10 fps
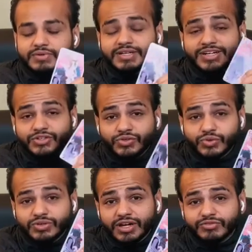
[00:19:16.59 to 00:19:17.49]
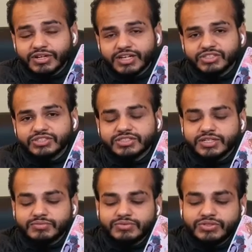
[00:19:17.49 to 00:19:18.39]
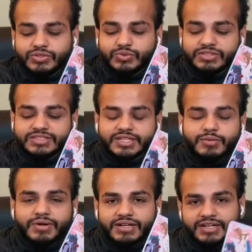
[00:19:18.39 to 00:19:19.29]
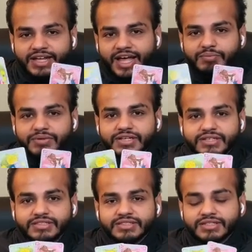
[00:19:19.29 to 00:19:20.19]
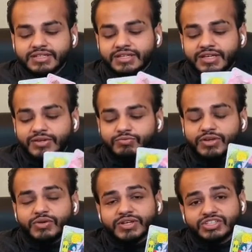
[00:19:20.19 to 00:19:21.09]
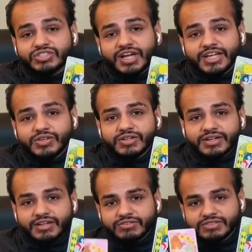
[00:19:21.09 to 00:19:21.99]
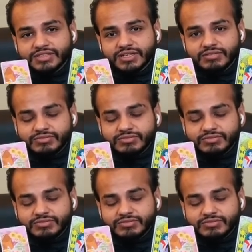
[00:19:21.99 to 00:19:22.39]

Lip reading: a true love relationship, towards this abundant happiness where you can shine your creative self.